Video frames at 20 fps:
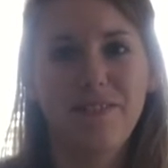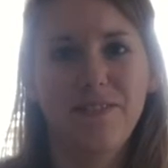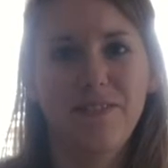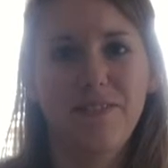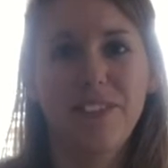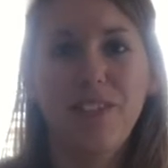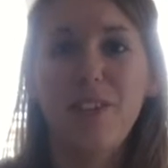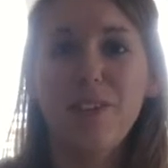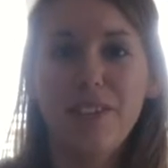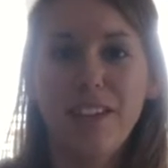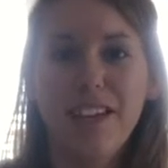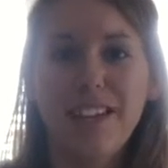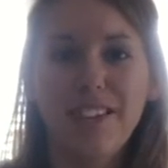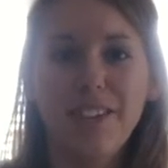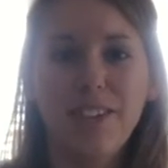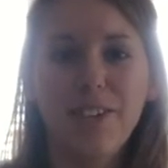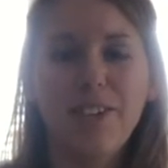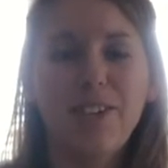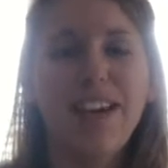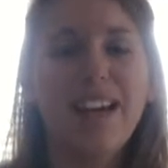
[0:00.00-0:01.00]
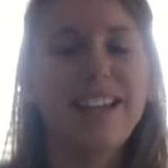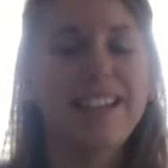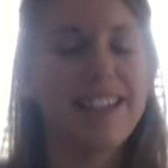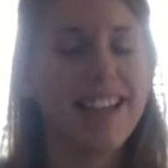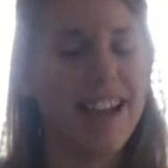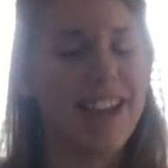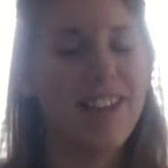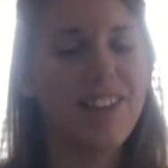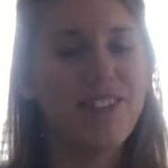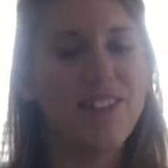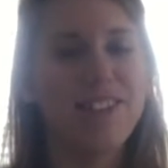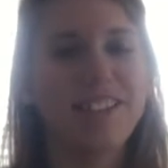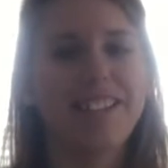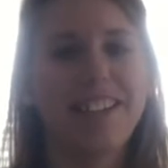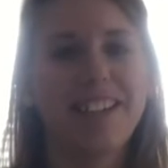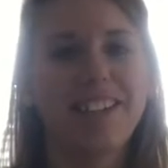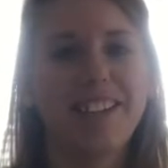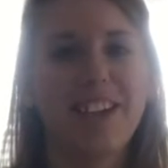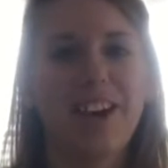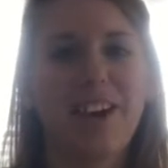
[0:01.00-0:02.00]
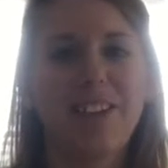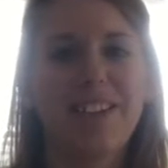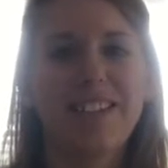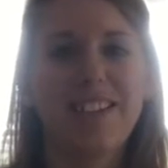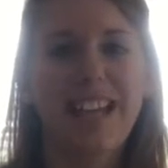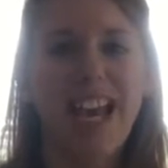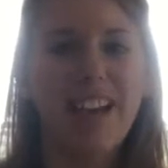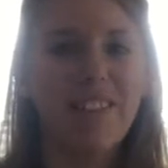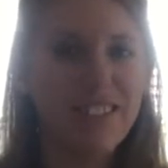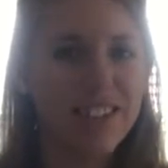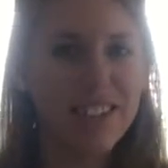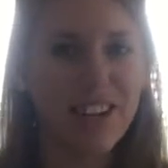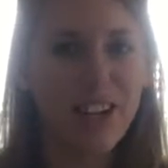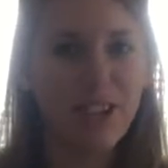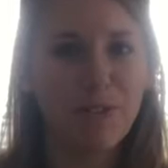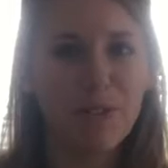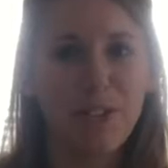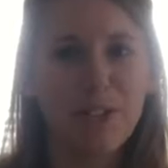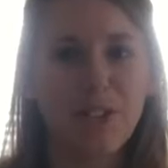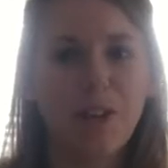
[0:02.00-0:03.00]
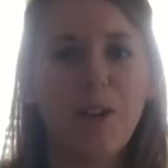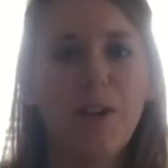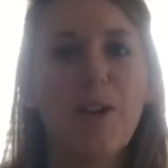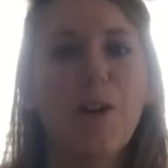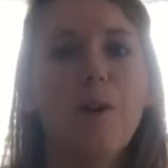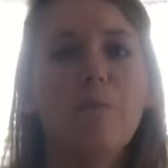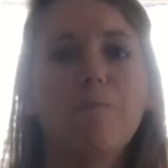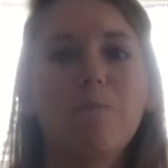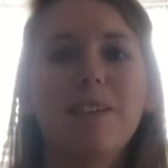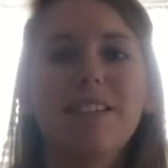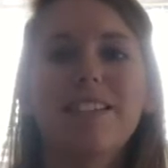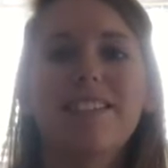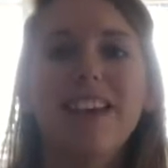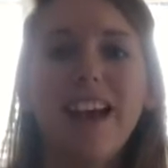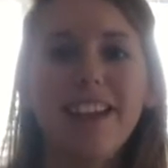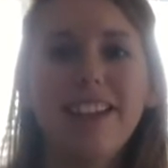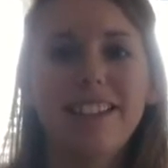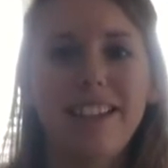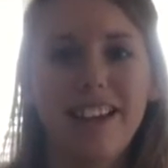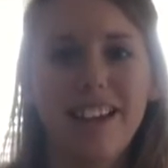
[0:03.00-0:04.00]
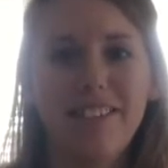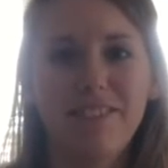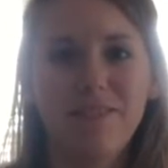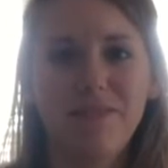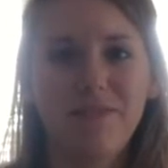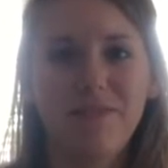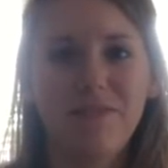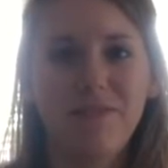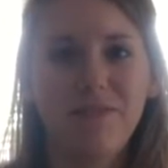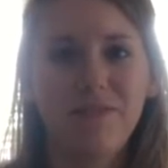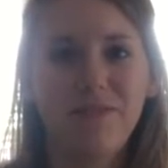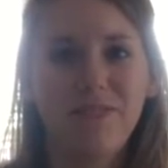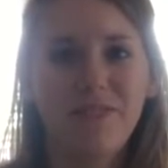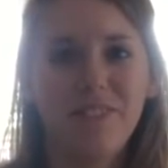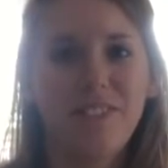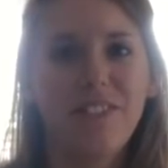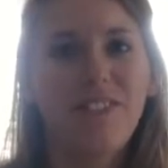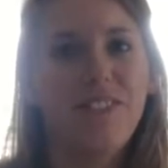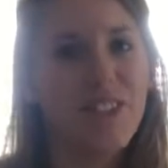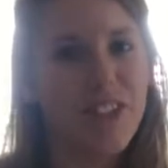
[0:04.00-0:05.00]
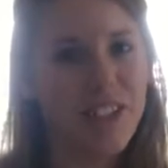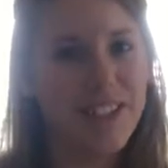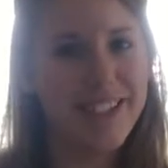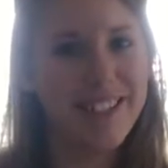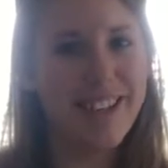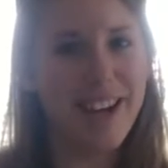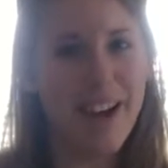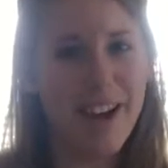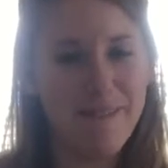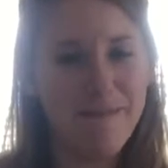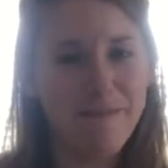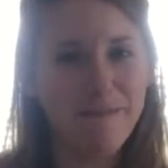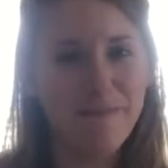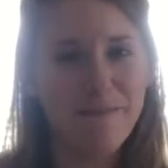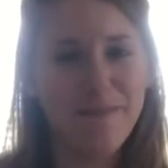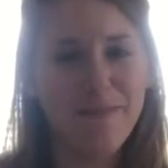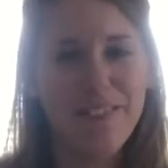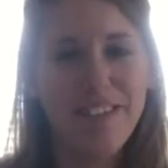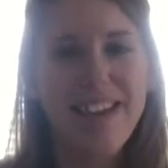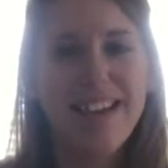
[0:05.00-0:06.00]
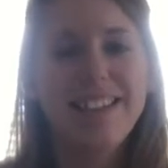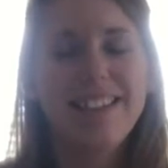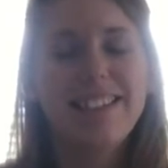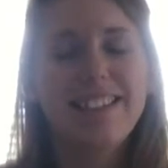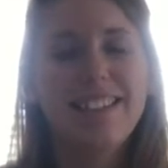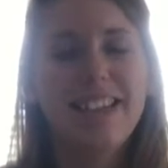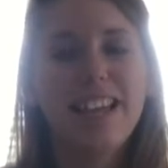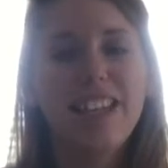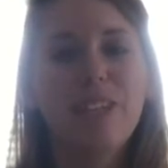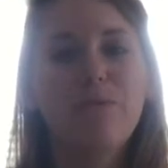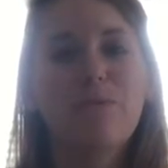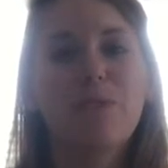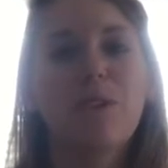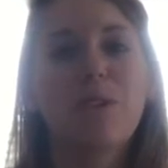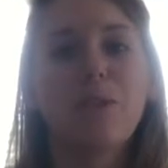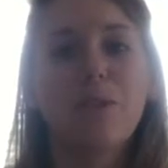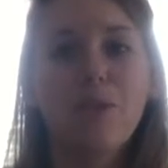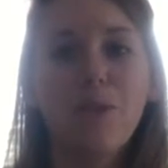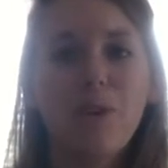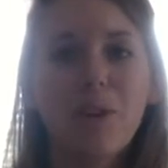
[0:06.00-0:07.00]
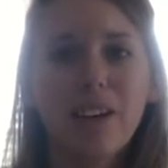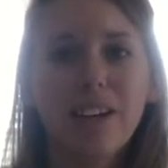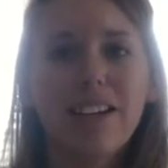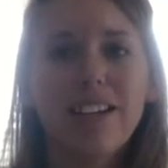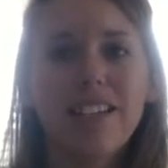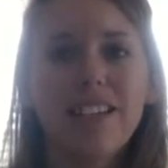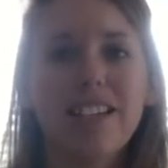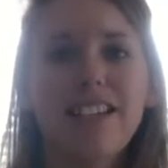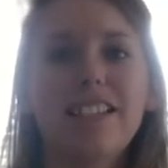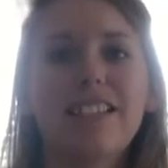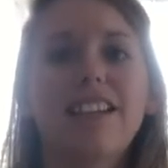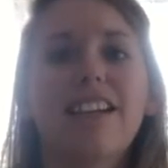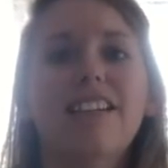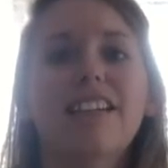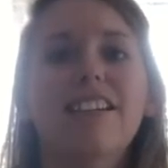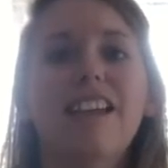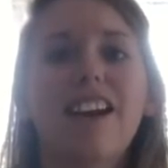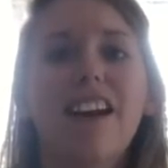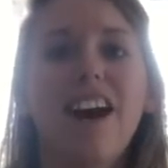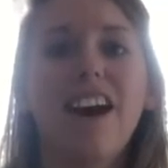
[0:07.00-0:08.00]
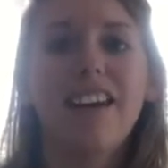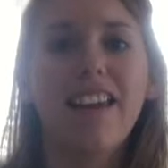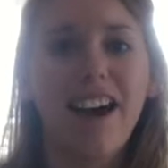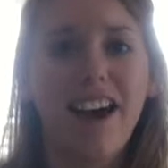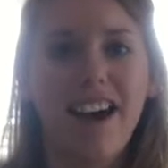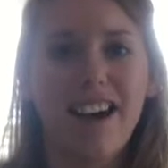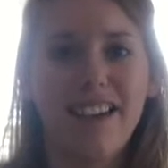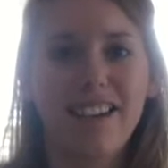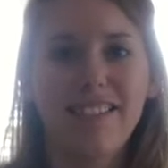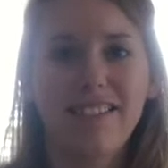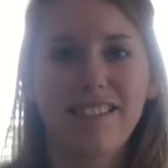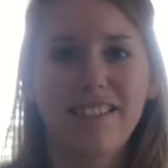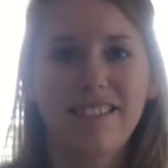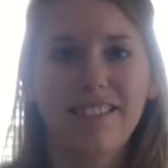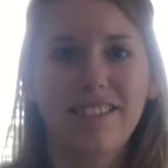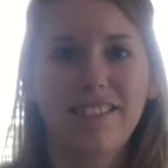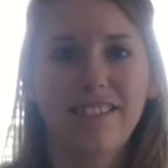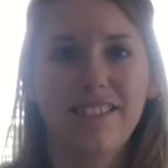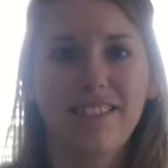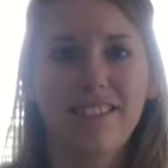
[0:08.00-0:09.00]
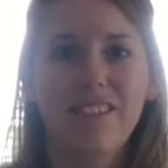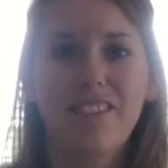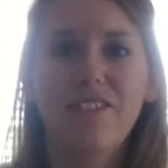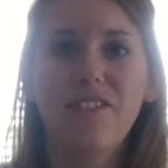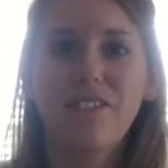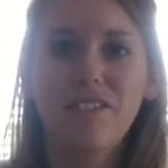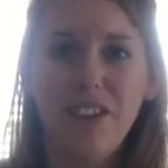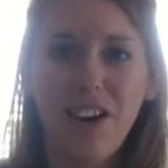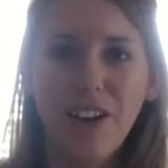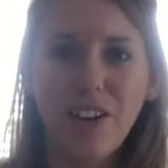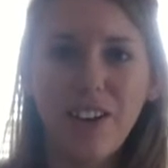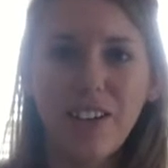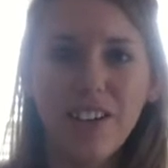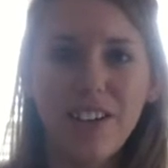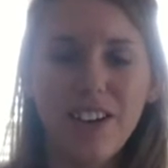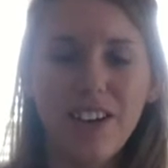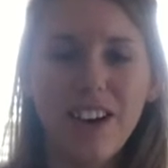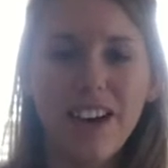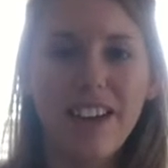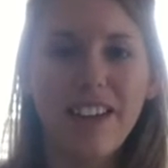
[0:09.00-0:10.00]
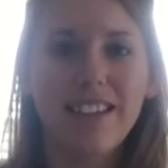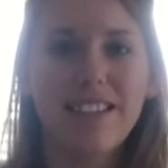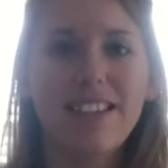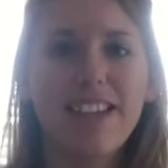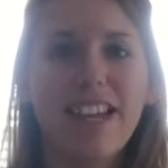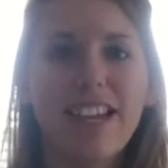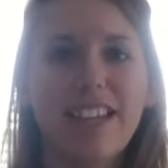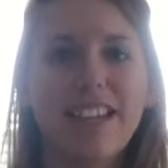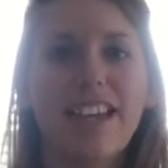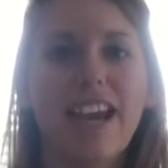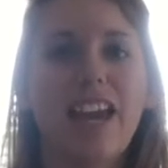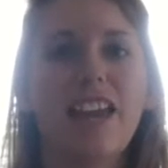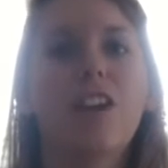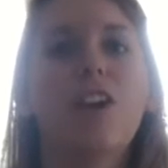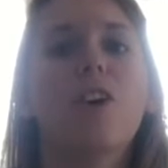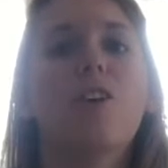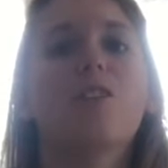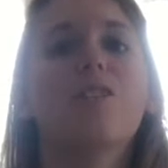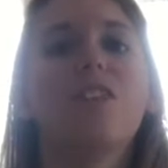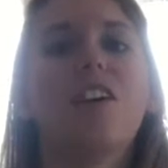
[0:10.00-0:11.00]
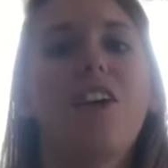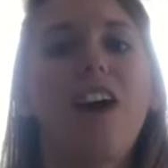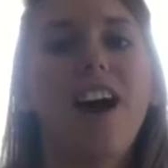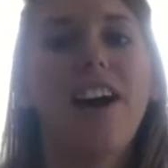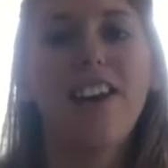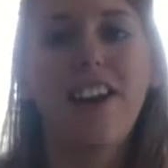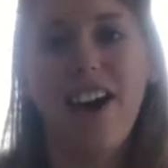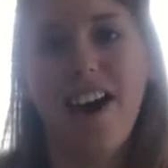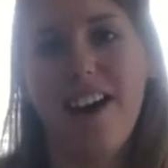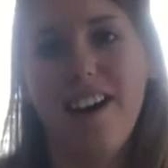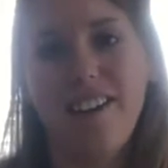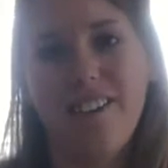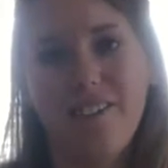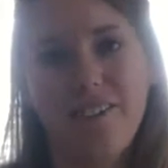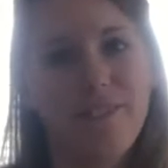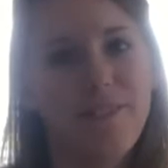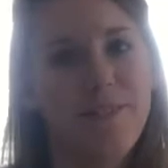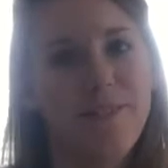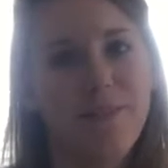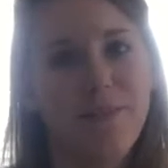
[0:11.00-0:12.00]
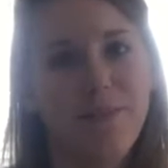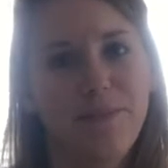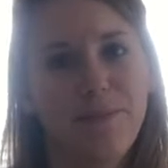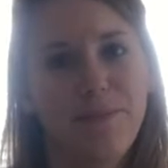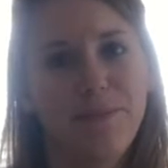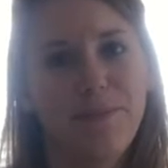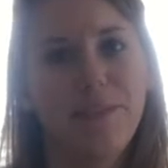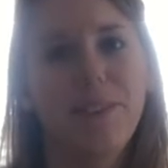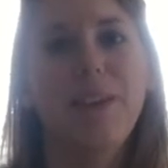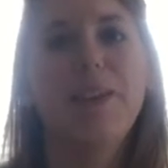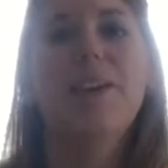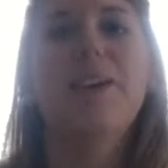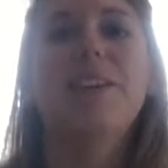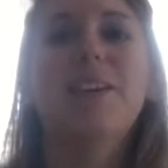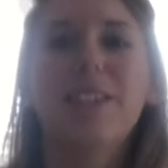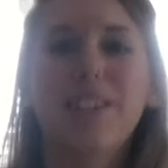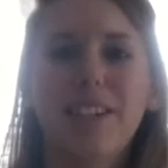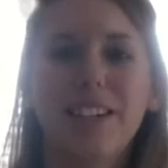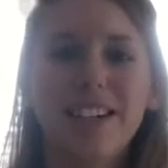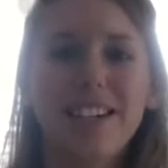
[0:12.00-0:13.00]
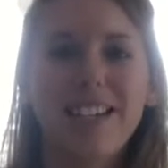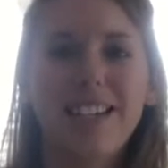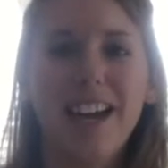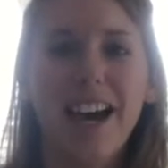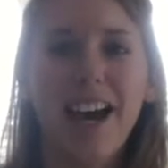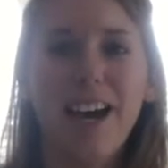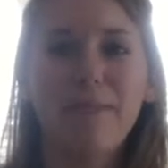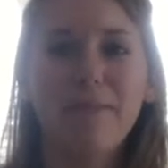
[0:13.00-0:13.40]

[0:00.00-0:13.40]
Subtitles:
Can you say it too? It's kind of tricky, I know. It's kind of a tongue twister. Manzana. Good job. To say the word orange, it's naranja. Very good. Say it again. Naranja. Good job.